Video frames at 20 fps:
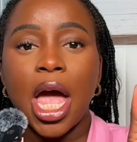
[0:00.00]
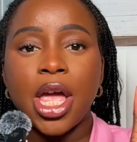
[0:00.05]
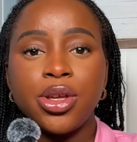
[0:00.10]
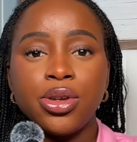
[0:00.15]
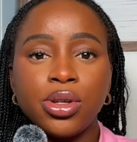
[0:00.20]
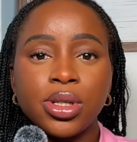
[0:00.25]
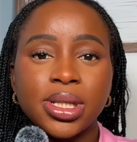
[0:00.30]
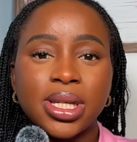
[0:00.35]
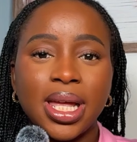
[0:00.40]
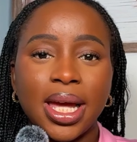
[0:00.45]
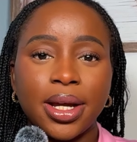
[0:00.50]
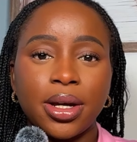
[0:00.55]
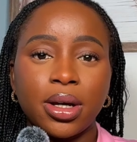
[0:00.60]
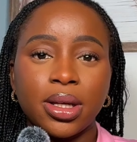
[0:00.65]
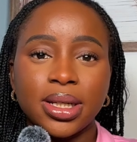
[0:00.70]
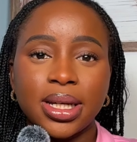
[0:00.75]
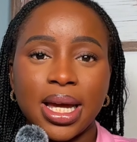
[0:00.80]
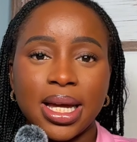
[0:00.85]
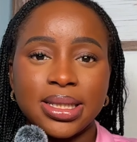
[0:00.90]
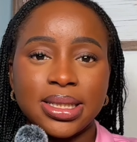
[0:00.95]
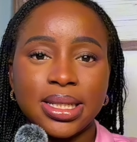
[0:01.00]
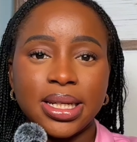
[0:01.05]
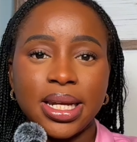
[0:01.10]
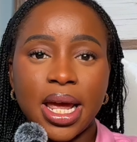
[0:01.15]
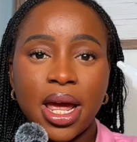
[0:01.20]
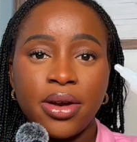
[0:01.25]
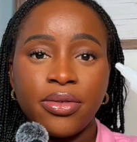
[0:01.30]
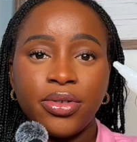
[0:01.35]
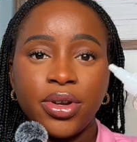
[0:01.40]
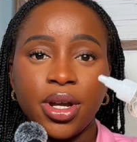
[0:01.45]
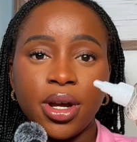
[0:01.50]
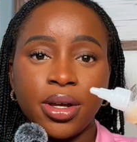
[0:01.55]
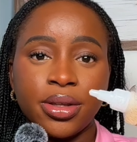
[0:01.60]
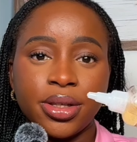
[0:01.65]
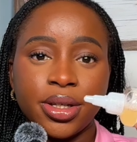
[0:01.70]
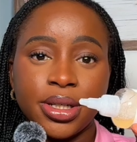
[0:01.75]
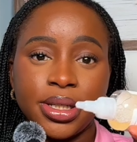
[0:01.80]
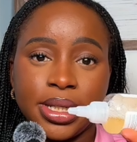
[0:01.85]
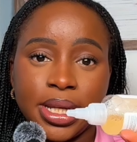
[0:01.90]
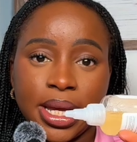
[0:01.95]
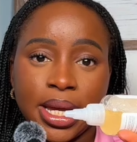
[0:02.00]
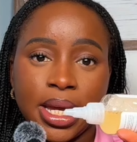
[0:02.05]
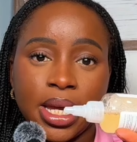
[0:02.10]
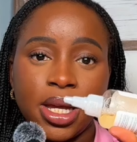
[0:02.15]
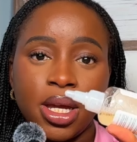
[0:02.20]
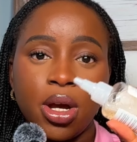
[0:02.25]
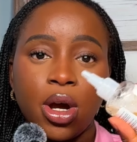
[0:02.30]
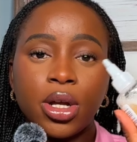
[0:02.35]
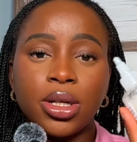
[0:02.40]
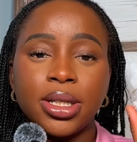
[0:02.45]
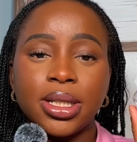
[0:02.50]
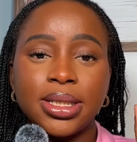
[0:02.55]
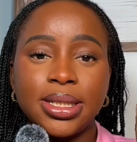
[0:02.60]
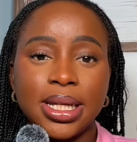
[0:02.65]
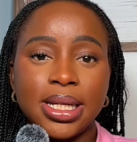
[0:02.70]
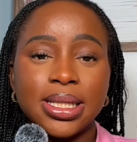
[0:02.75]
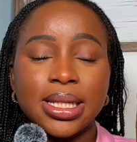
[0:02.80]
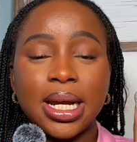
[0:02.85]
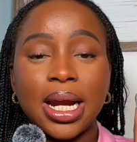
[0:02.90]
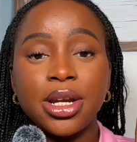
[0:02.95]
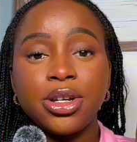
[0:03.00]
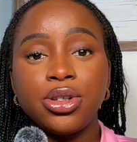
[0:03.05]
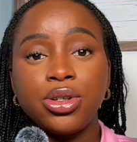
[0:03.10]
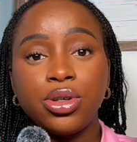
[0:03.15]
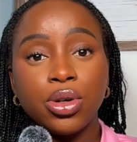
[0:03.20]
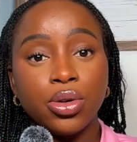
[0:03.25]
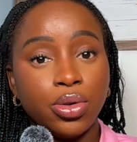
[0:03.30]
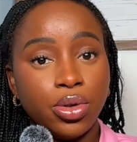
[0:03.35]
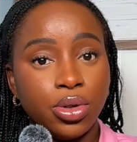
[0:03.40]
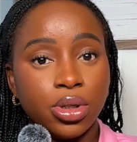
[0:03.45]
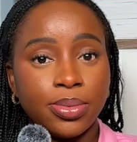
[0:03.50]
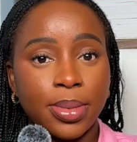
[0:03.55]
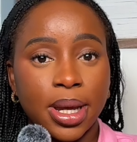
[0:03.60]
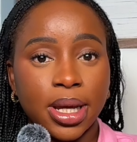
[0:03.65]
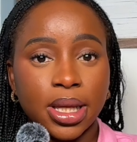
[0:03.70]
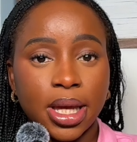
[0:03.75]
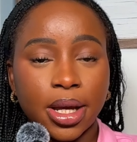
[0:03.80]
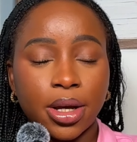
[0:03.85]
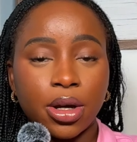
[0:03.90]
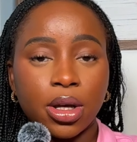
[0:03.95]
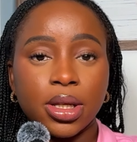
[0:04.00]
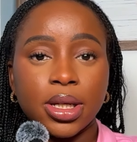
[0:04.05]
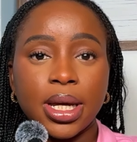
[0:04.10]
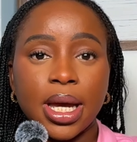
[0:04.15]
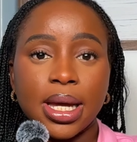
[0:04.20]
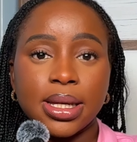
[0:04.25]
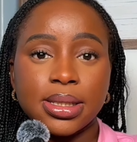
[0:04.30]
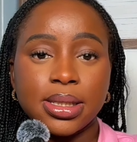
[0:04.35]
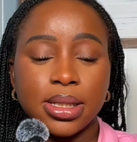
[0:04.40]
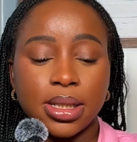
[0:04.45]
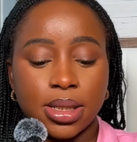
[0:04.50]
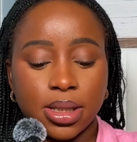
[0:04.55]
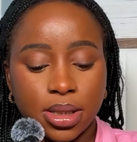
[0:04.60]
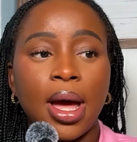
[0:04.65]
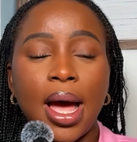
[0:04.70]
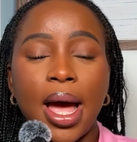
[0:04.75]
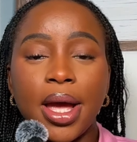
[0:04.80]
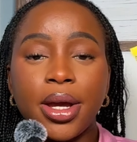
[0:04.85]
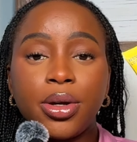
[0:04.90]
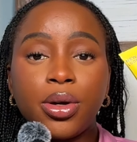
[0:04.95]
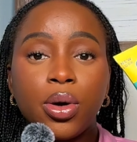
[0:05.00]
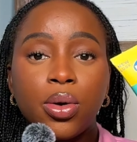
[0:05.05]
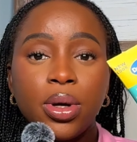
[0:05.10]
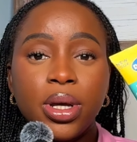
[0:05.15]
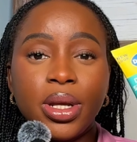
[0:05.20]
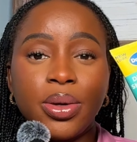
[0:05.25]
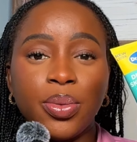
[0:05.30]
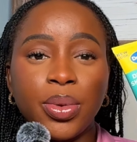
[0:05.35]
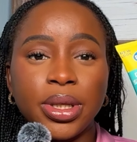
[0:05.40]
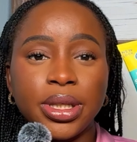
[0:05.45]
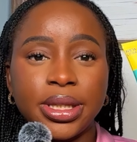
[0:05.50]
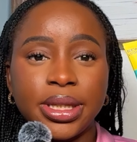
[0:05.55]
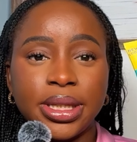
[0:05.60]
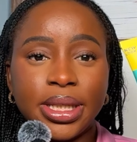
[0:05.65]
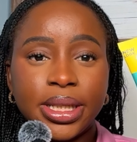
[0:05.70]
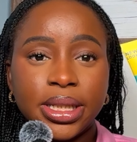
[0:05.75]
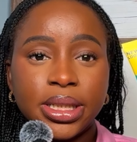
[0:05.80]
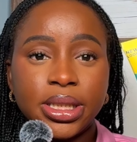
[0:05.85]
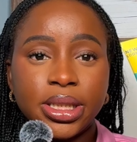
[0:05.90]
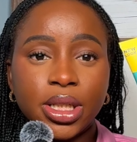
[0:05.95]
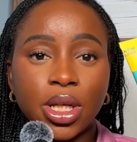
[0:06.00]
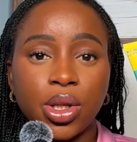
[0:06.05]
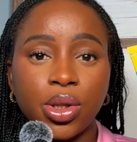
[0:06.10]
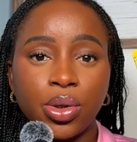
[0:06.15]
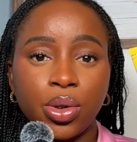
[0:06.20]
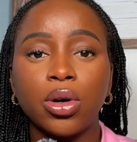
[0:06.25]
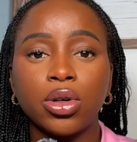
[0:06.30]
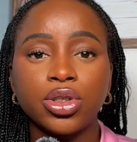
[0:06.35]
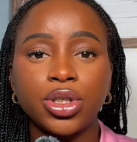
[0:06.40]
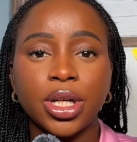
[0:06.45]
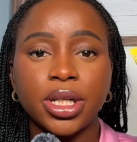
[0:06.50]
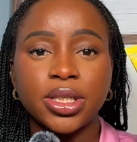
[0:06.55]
I use glycolic acid every other day. On the days that I don't use my glycolic acid, I go in with this ultra